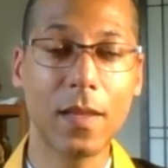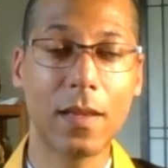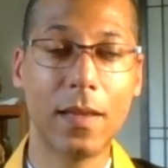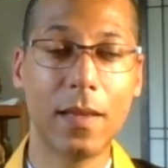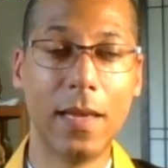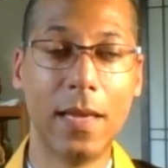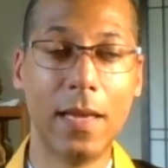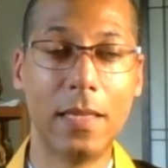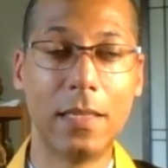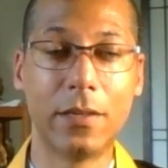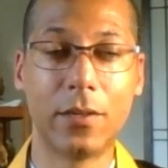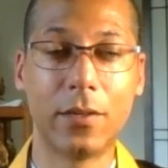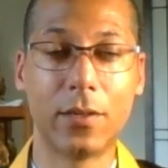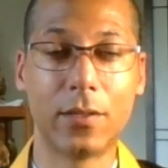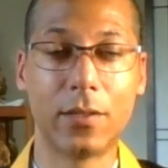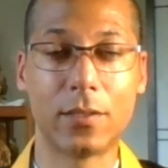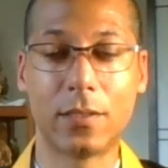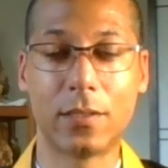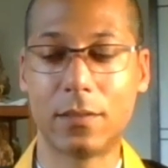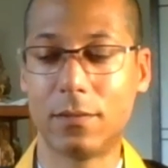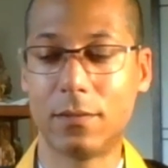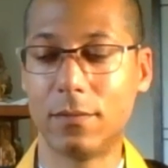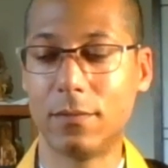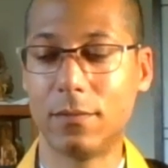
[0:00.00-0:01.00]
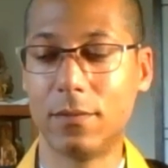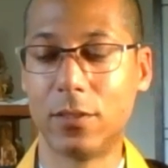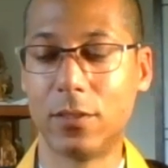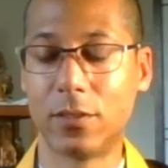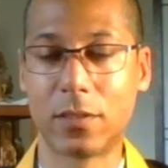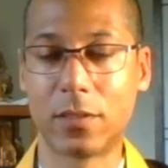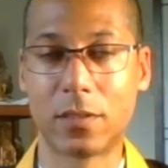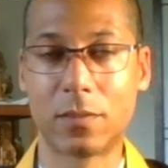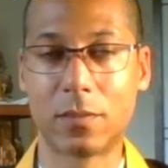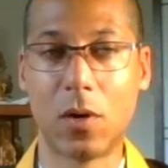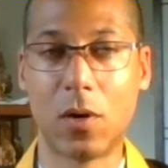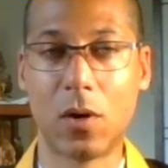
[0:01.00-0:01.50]
and there's
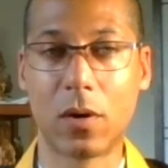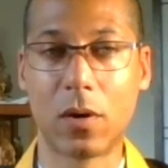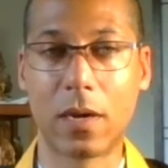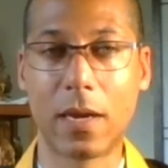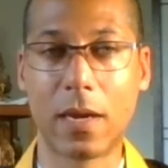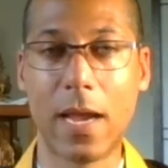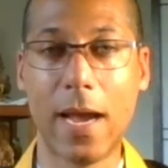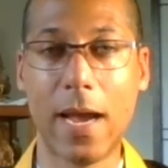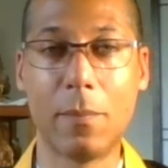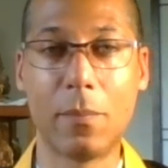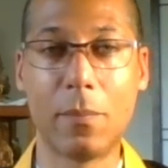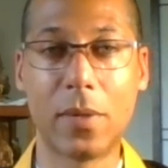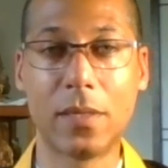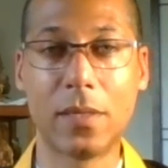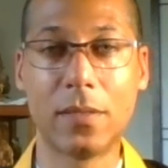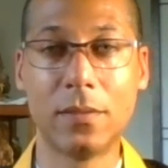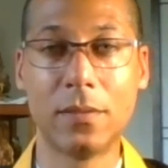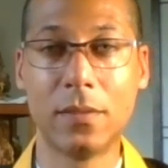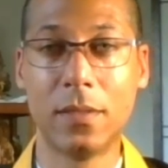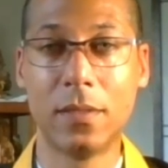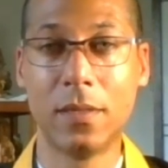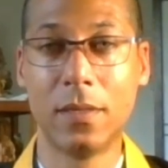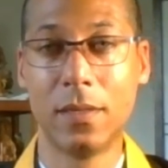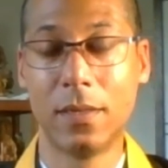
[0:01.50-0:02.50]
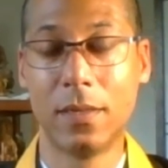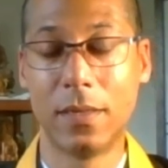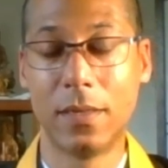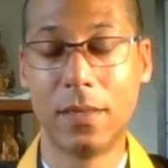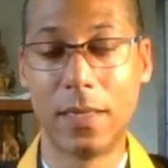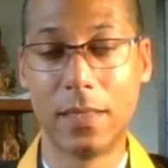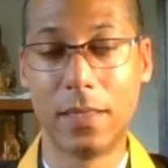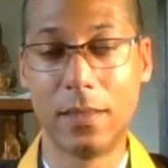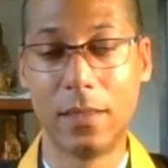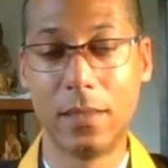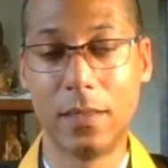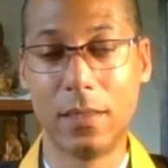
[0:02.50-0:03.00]
a small gap,
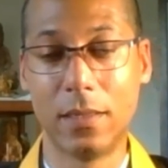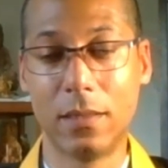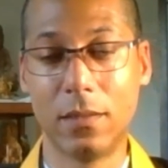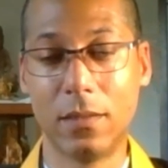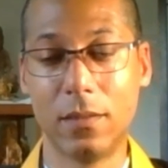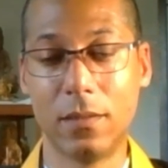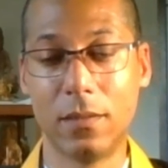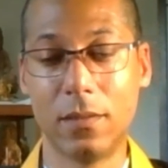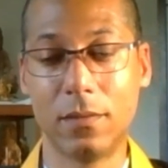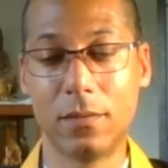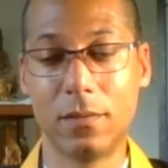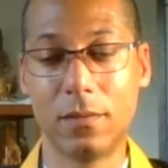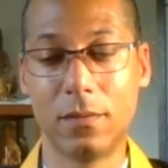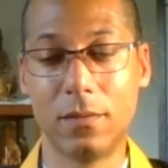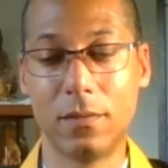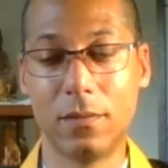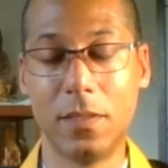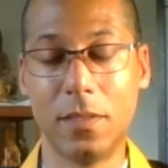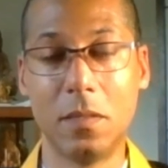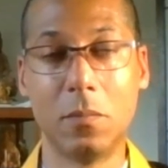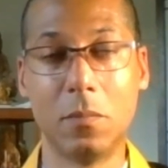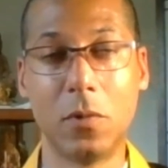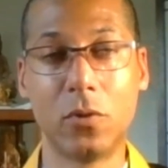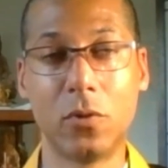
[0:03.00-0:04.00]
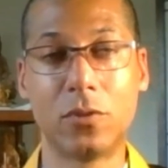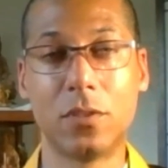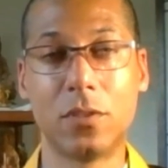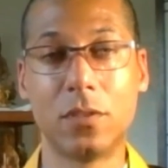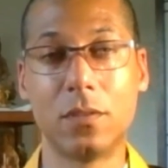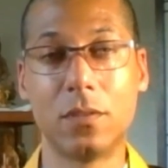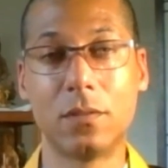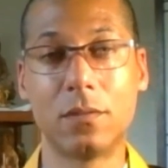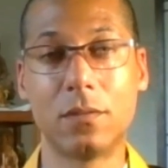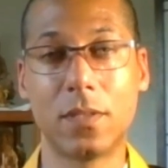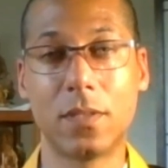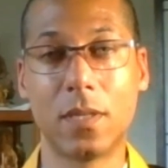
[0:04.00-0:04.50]
and then the
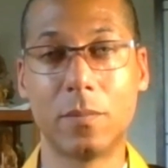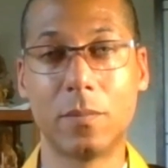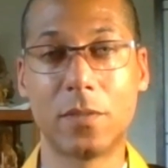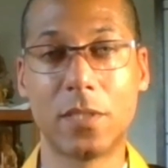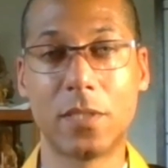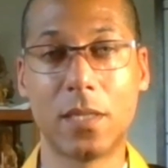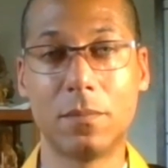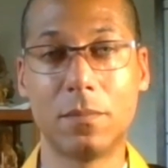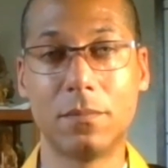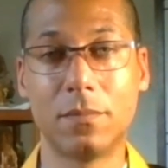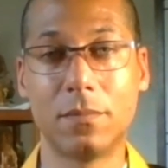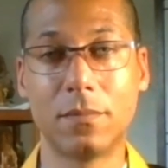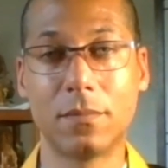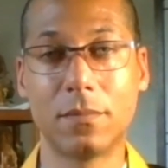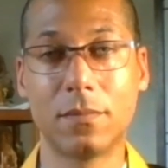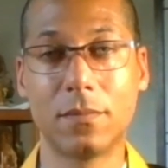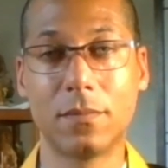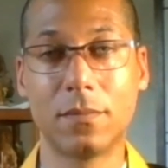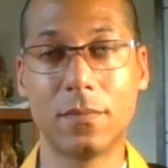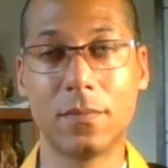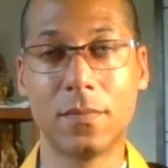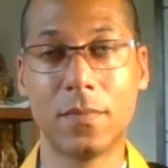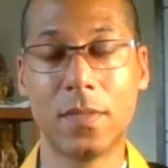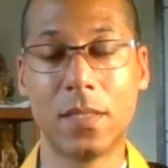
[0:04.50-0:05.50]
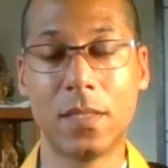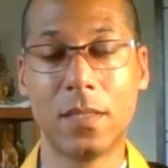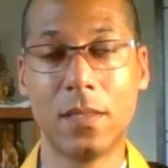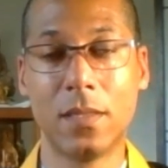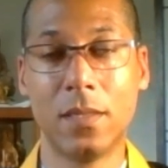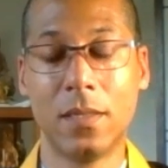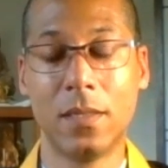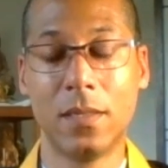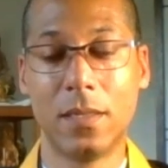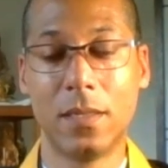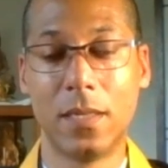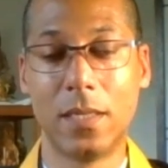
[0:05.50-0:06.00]
emotion comes up.
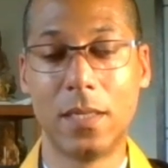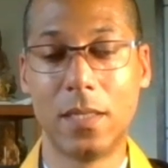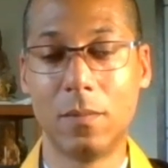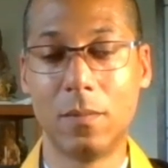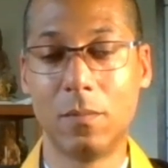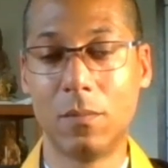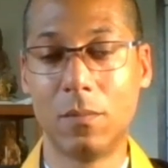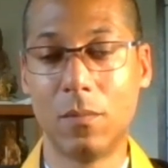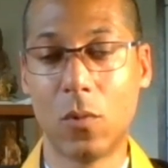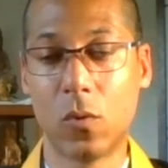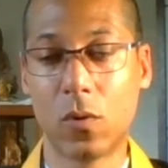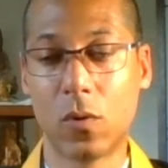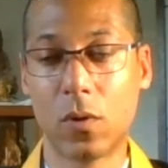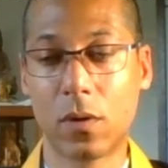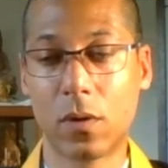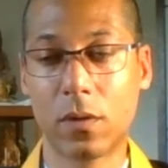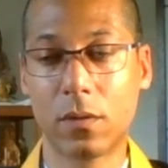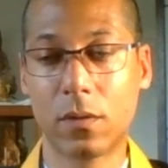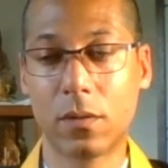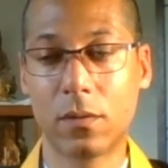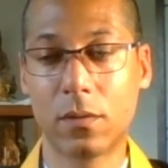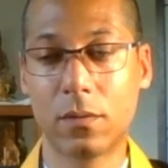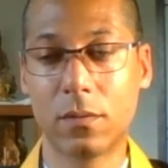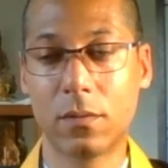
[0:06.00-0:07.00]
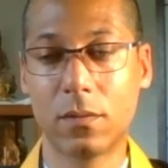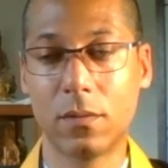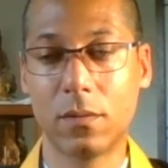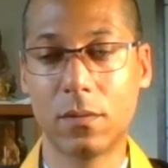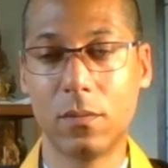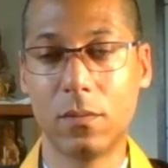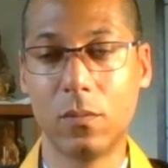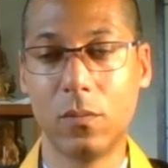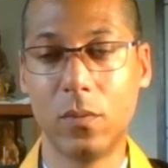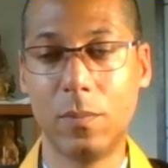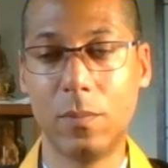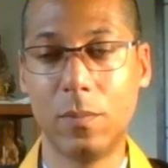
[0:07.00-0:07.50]
And the more
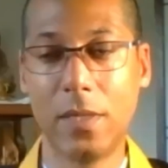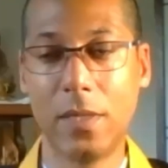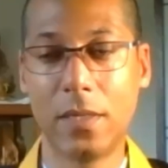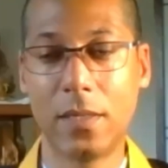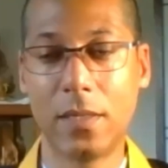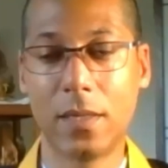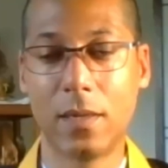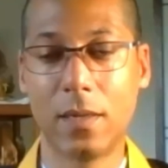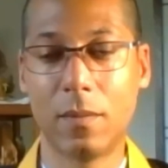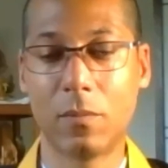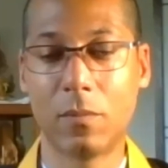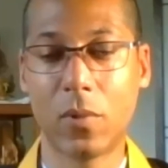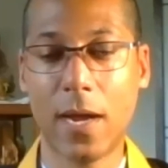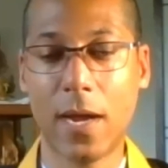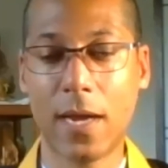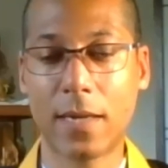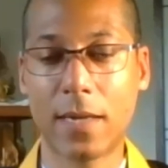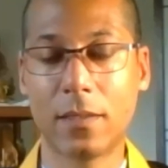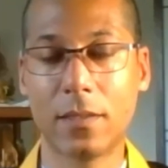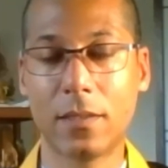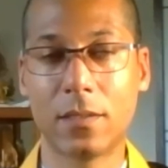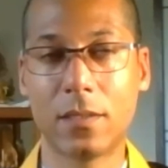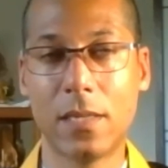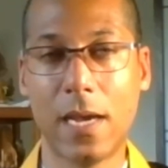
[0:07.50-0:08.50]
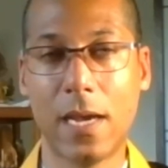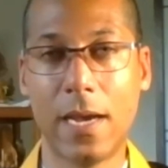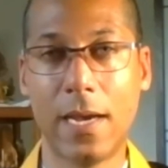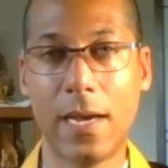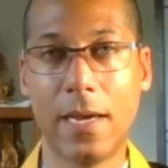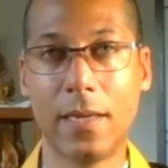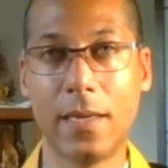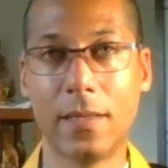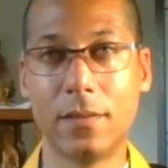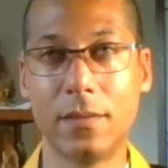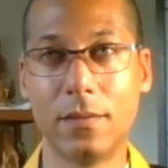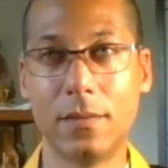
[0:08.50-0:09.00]
we become practiced
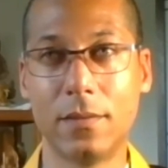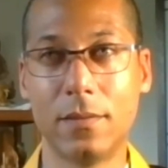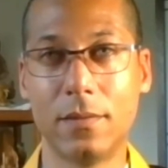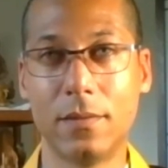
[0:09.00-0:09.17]
at